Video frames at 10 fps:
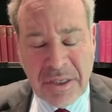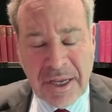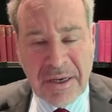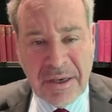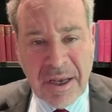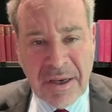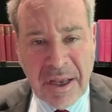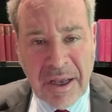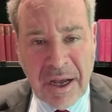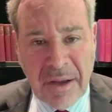like
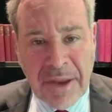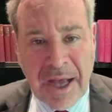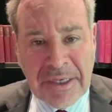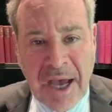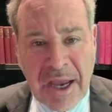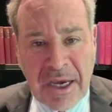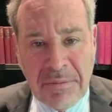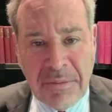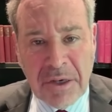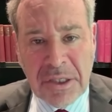not tidy
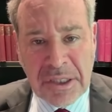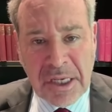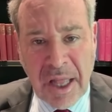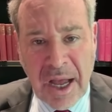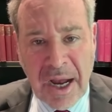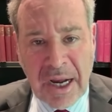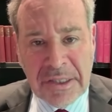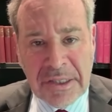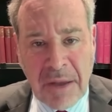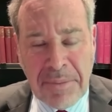marches and
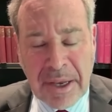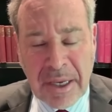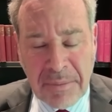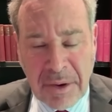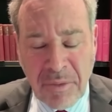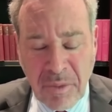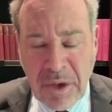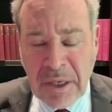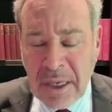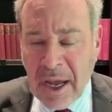lines, not picketing, but
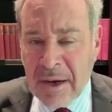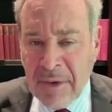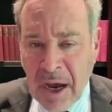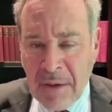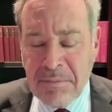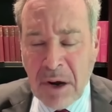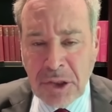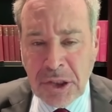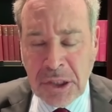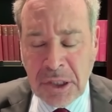really kind of
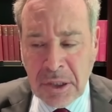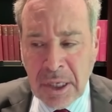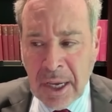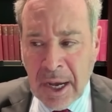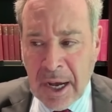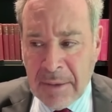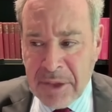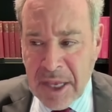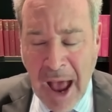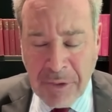emotional,
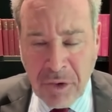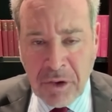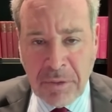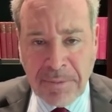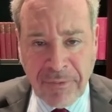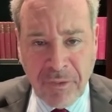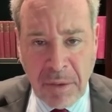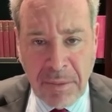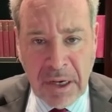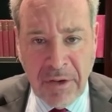theatrical,
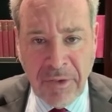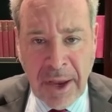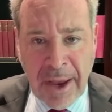performative,